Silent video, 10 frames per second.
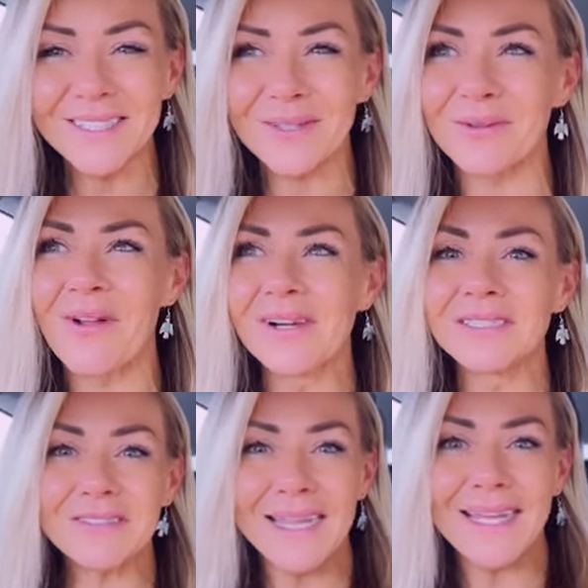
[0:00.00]
I was like,
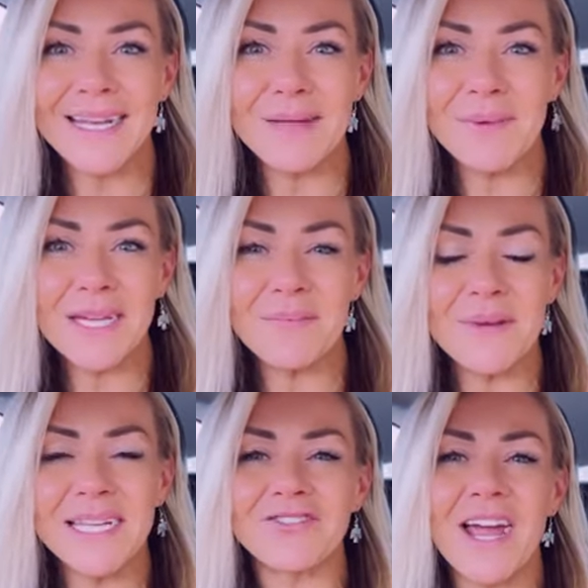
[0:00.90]
dude, good
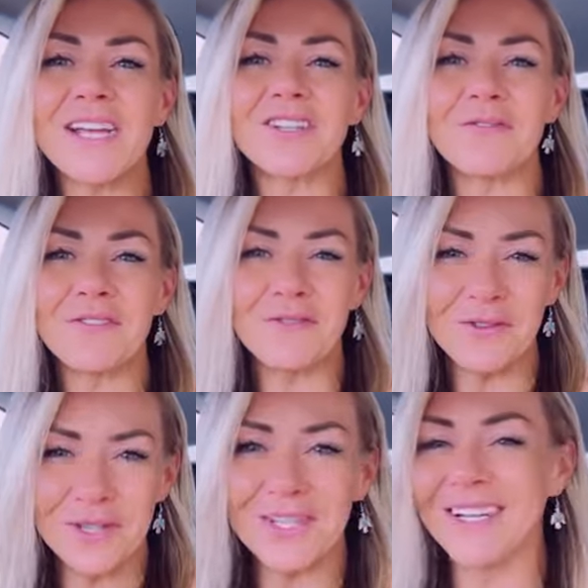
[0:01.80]
job, girlfriend. That
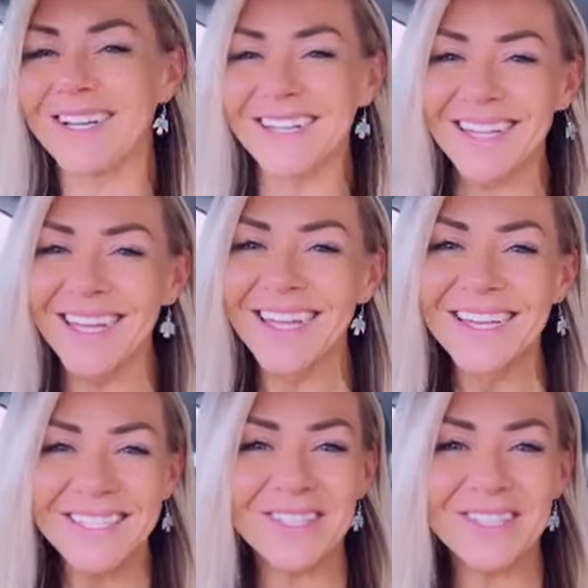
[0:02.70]
was freaking awesome.